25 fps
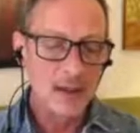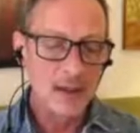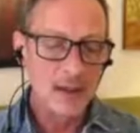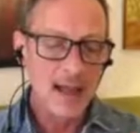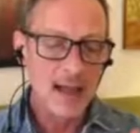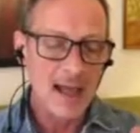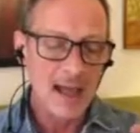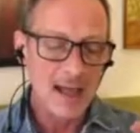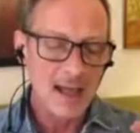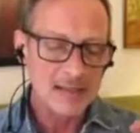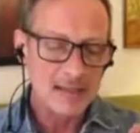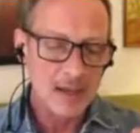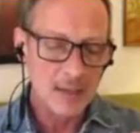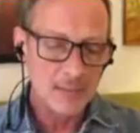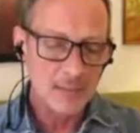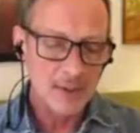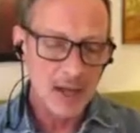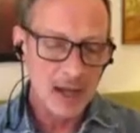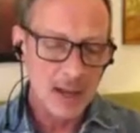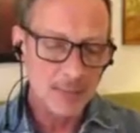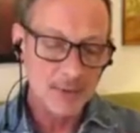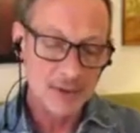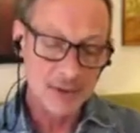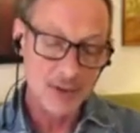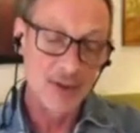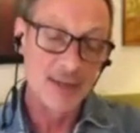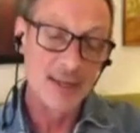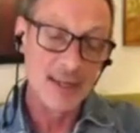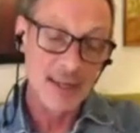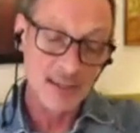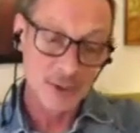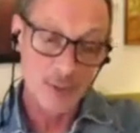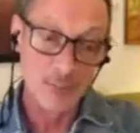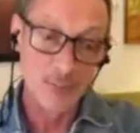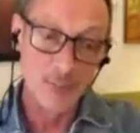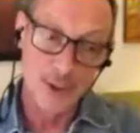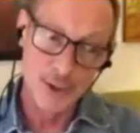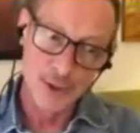as I was trying to
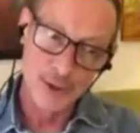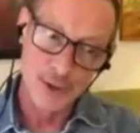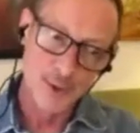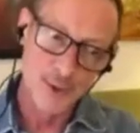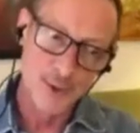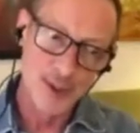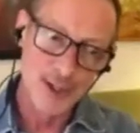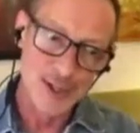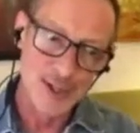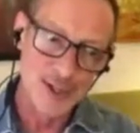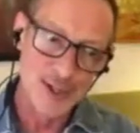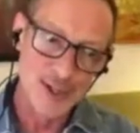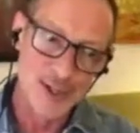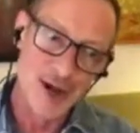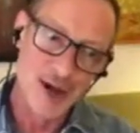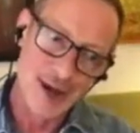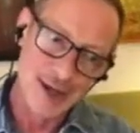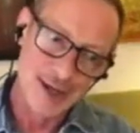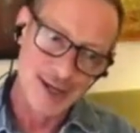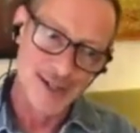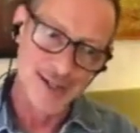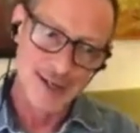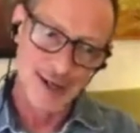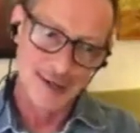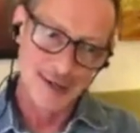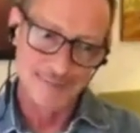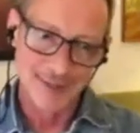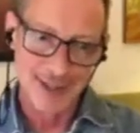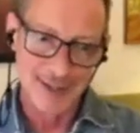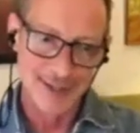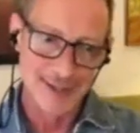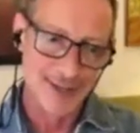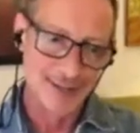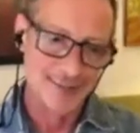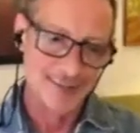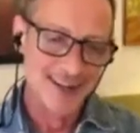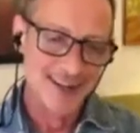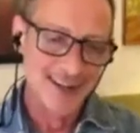get to a point to a question, honest,
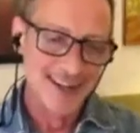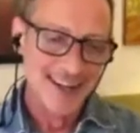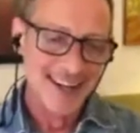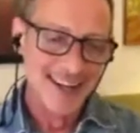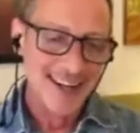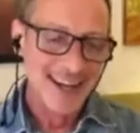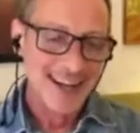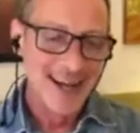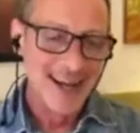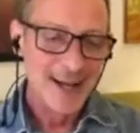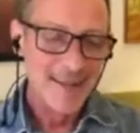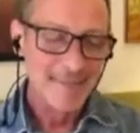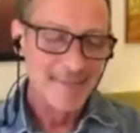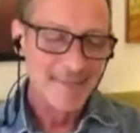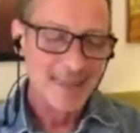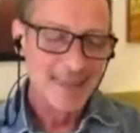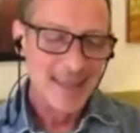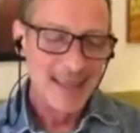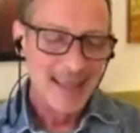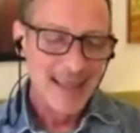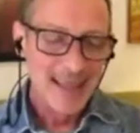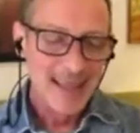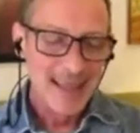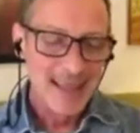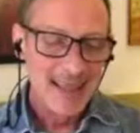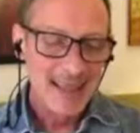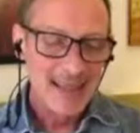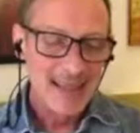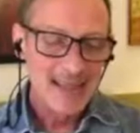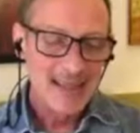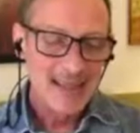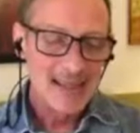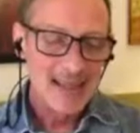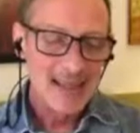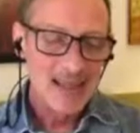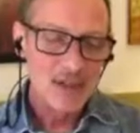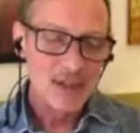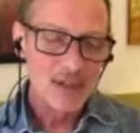Alphonso,
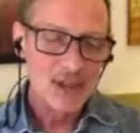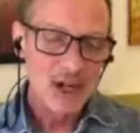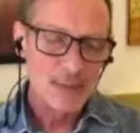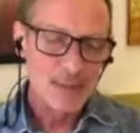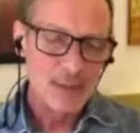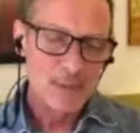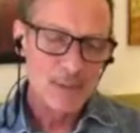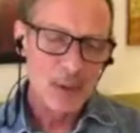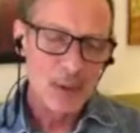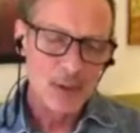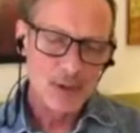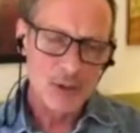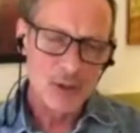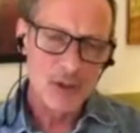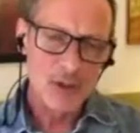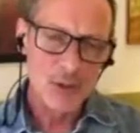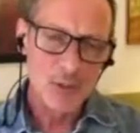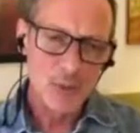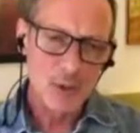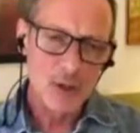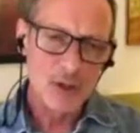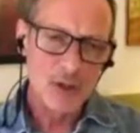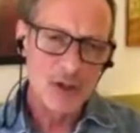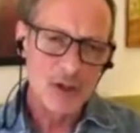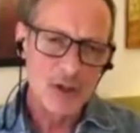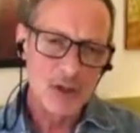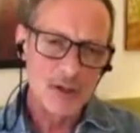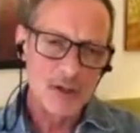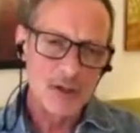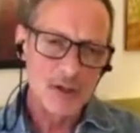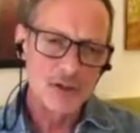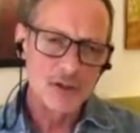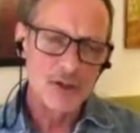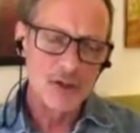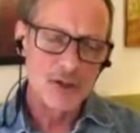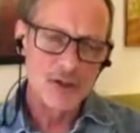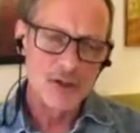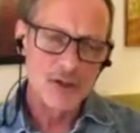is that James Baldwin's work,
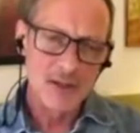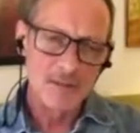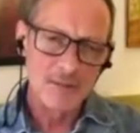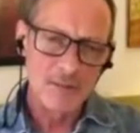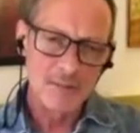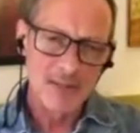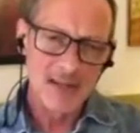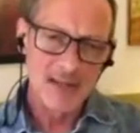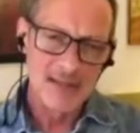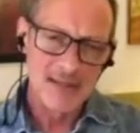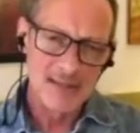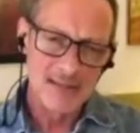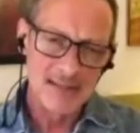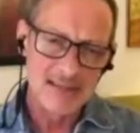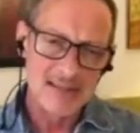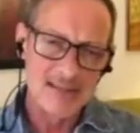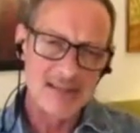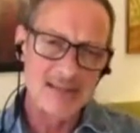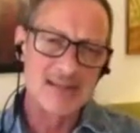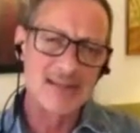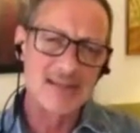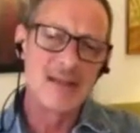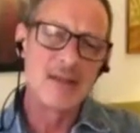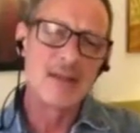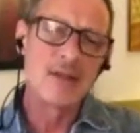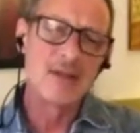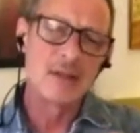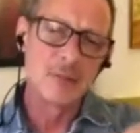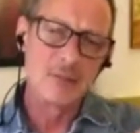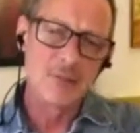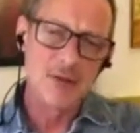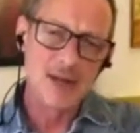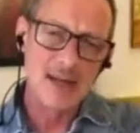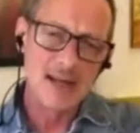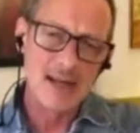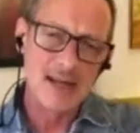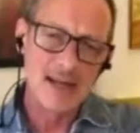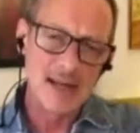certainly from
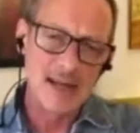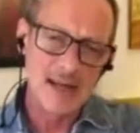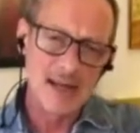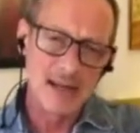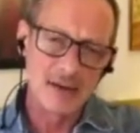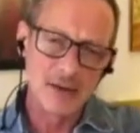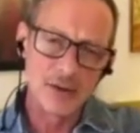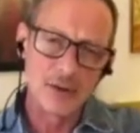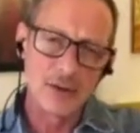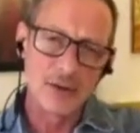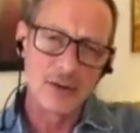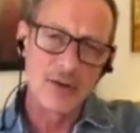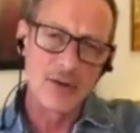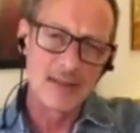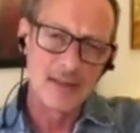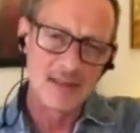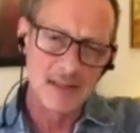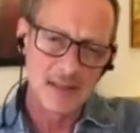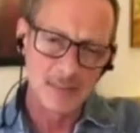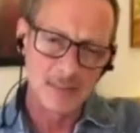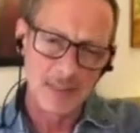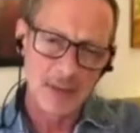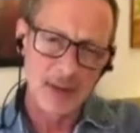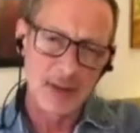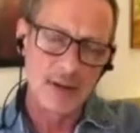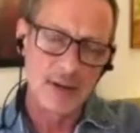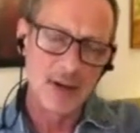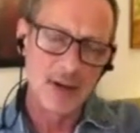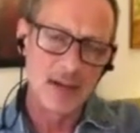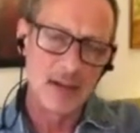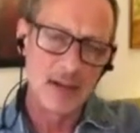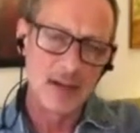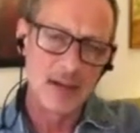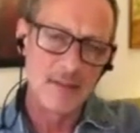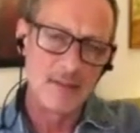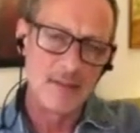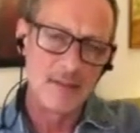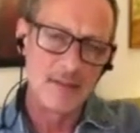1963 during this
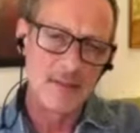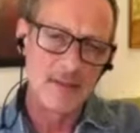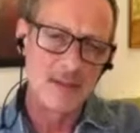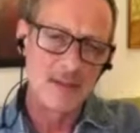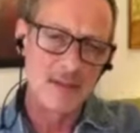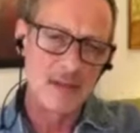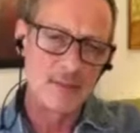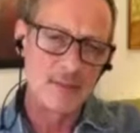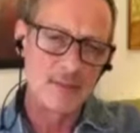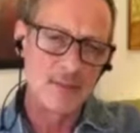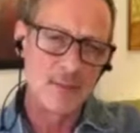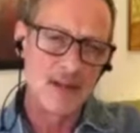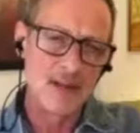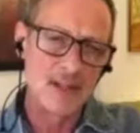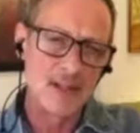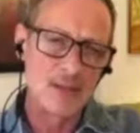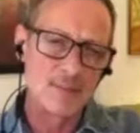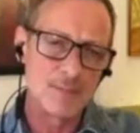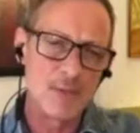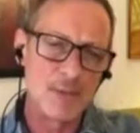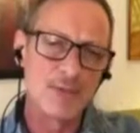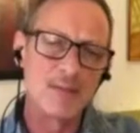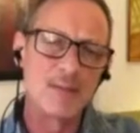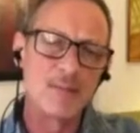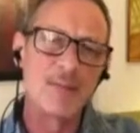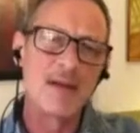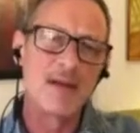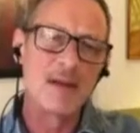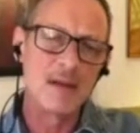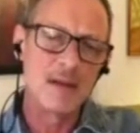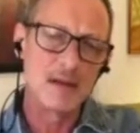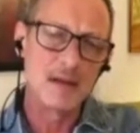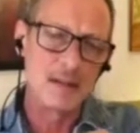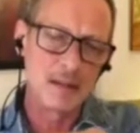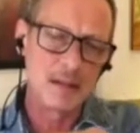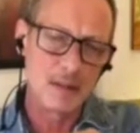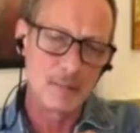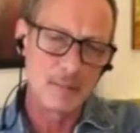period of the civil rights
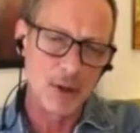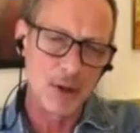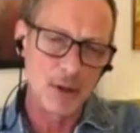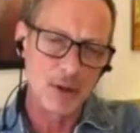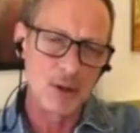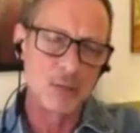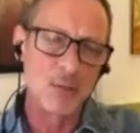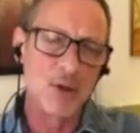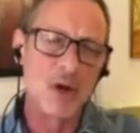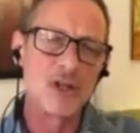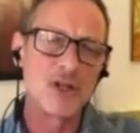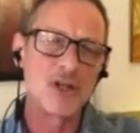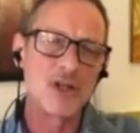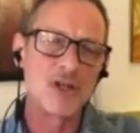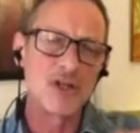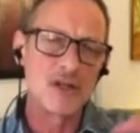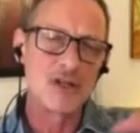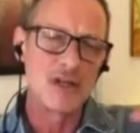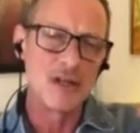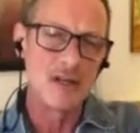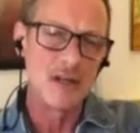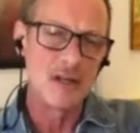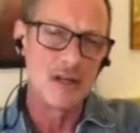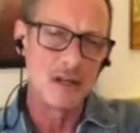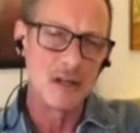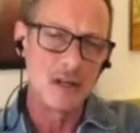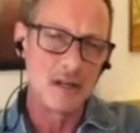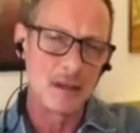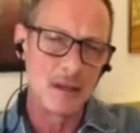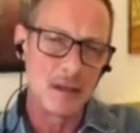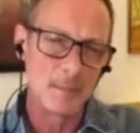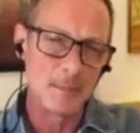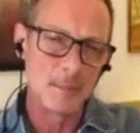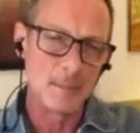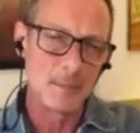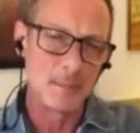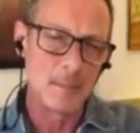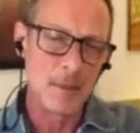movement, the March on Washington,
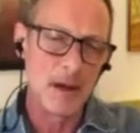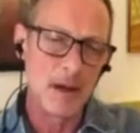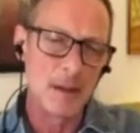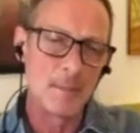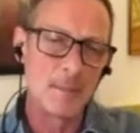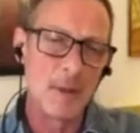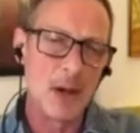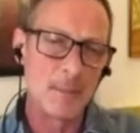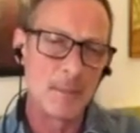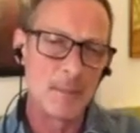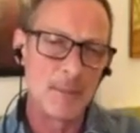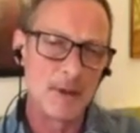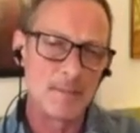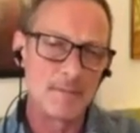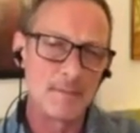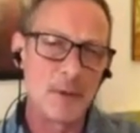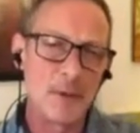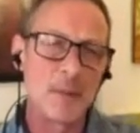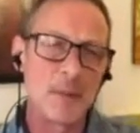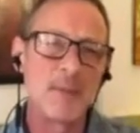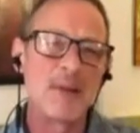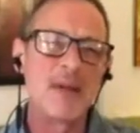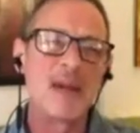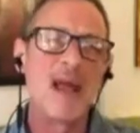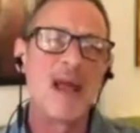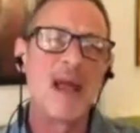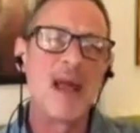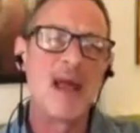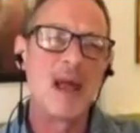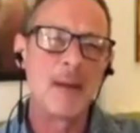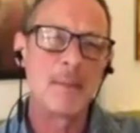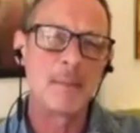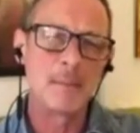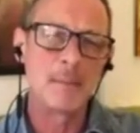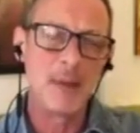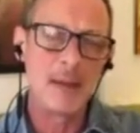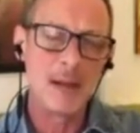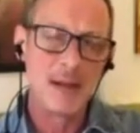the bombing of
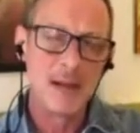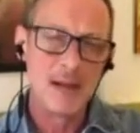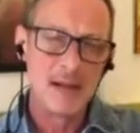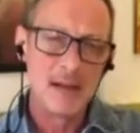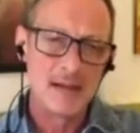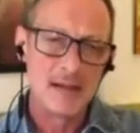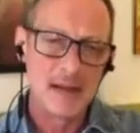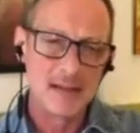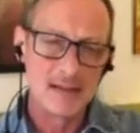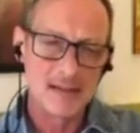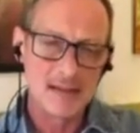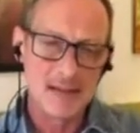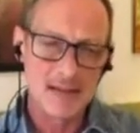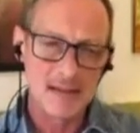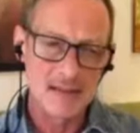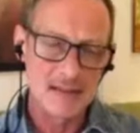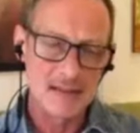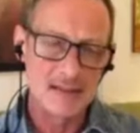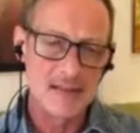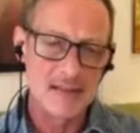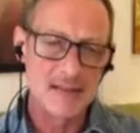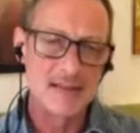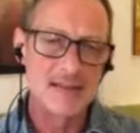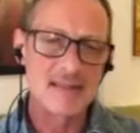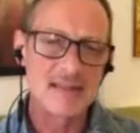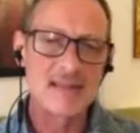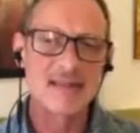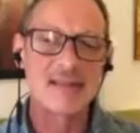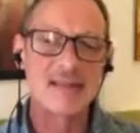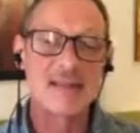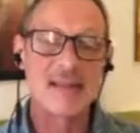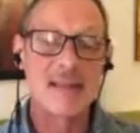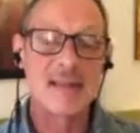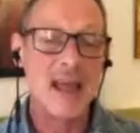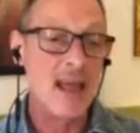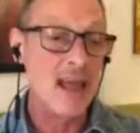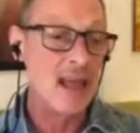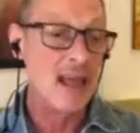Birmingham,
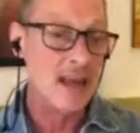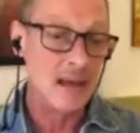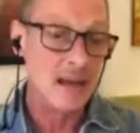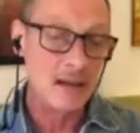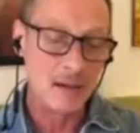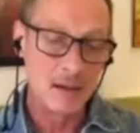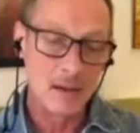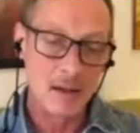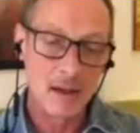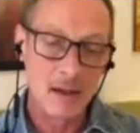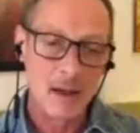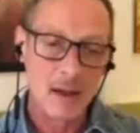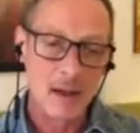1968